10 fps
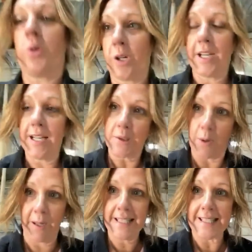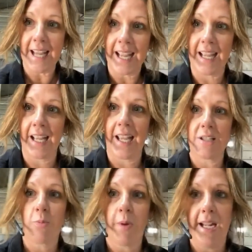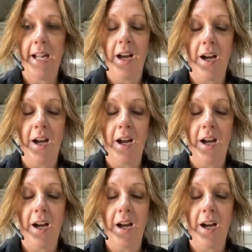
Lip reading: corn and soybeans. And we